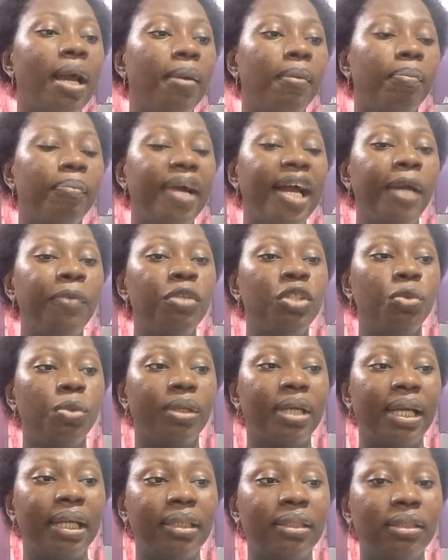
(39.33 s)
by which you
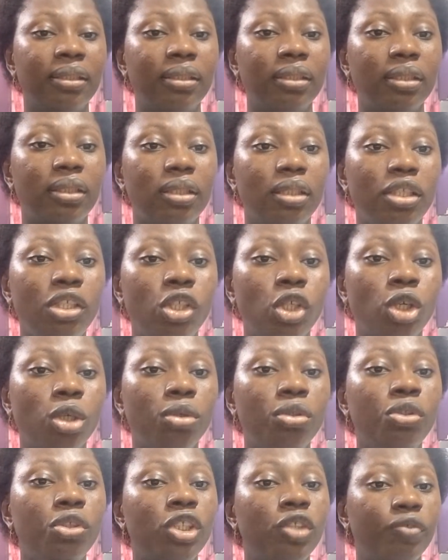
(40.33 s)
can
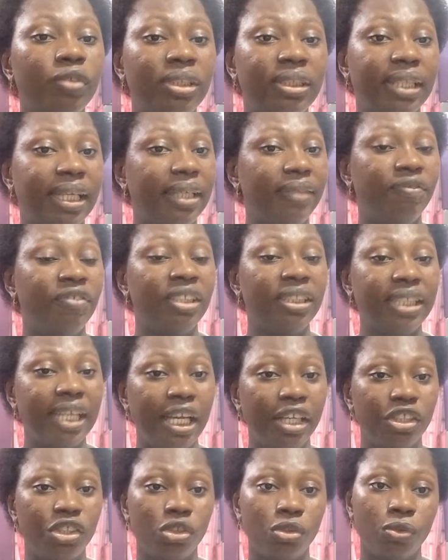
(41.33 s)
use
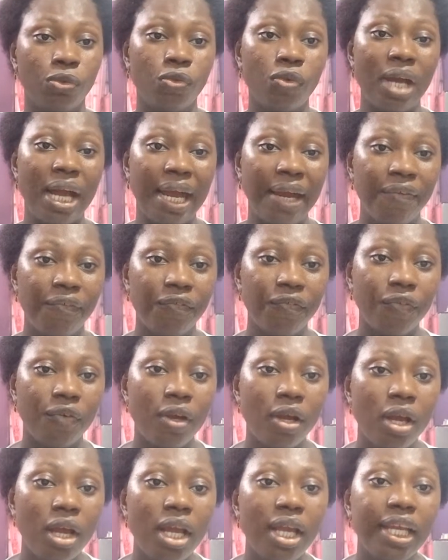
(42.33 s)
research to have
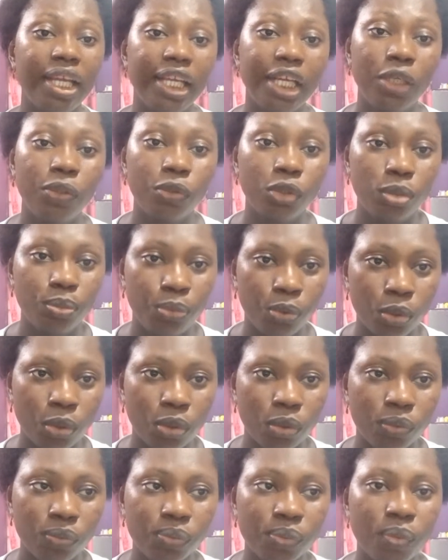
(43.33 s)
a good book.
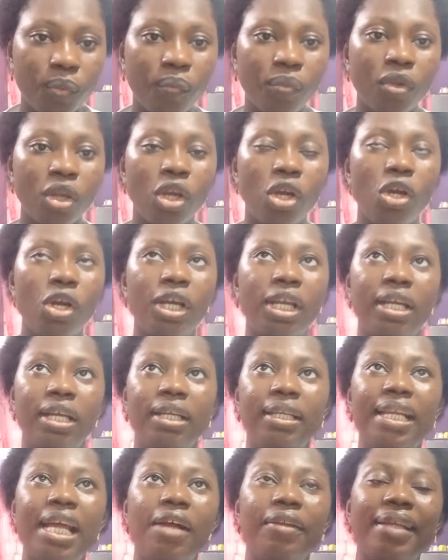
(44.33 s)
Okay,
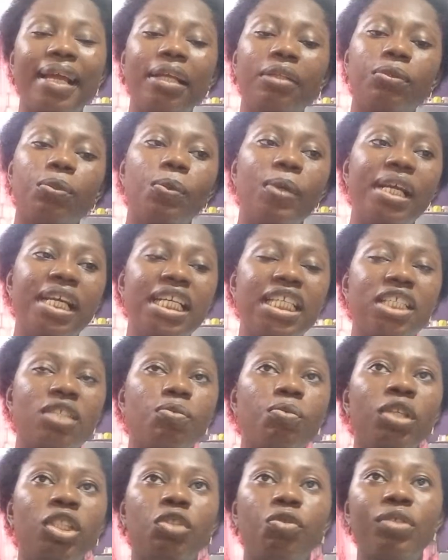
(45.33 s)
now that way is
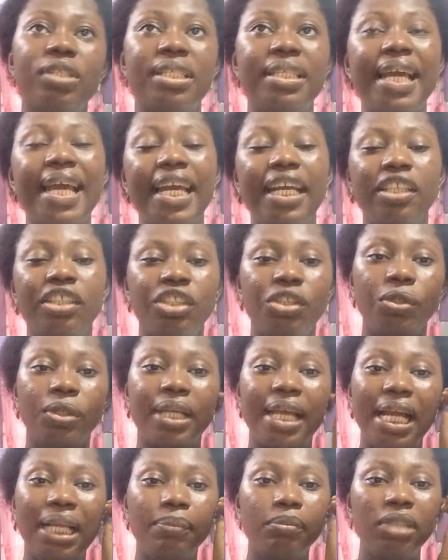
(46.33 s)
with research you
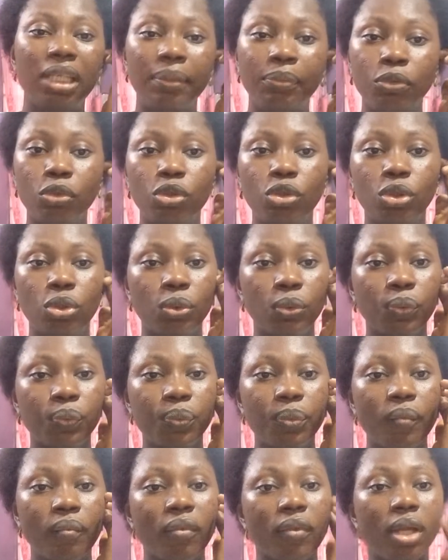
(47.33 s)
can be able to
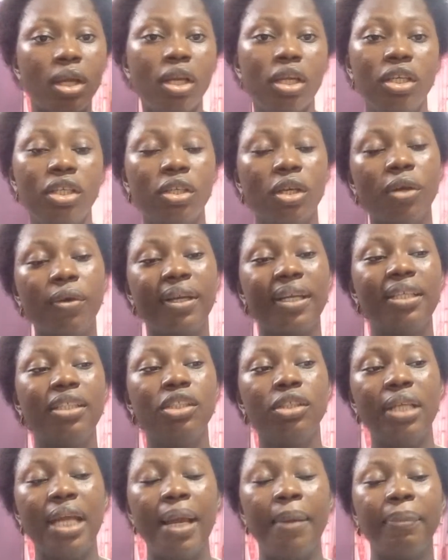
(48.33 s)

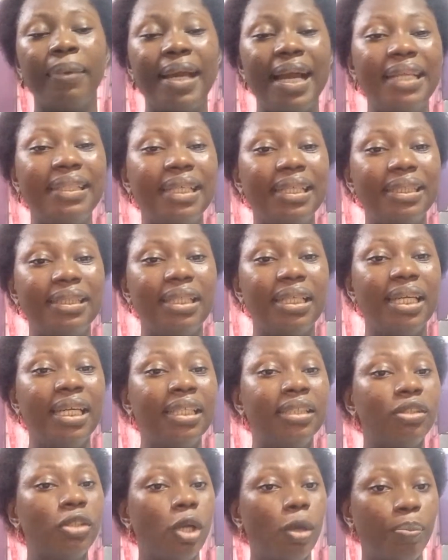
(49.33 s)
get a
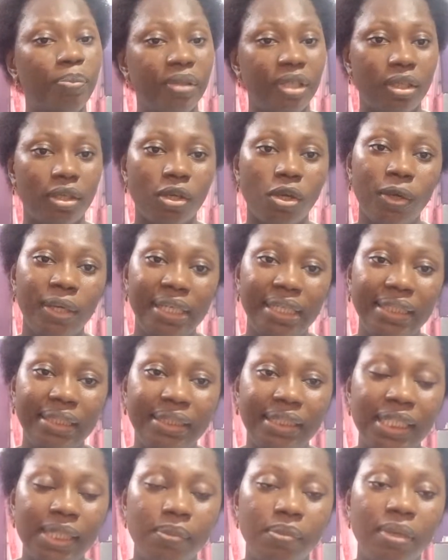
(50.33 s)
topic or a
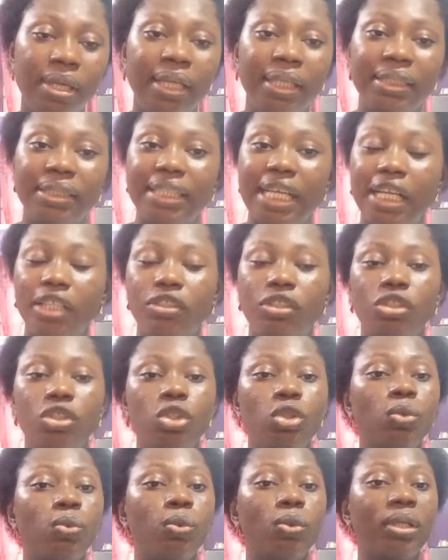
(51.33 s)
theme that
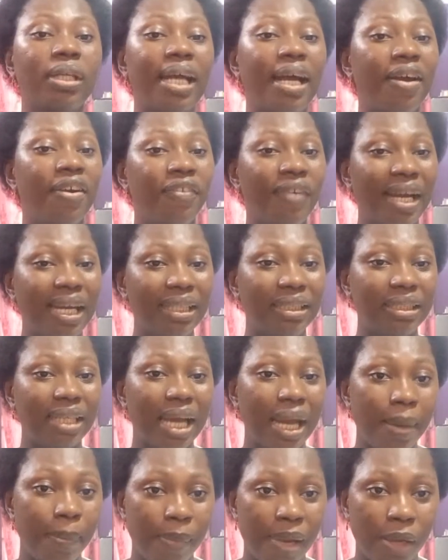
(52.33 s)
you can write
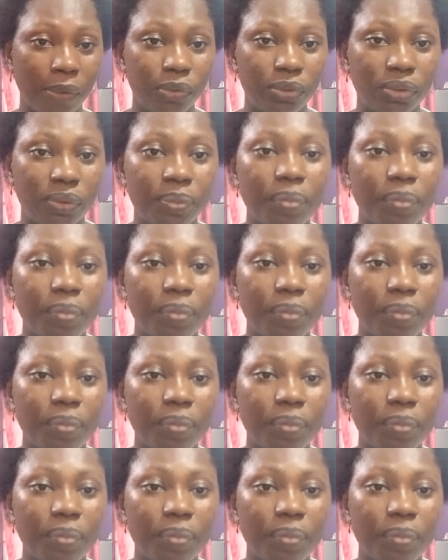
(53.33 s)
about.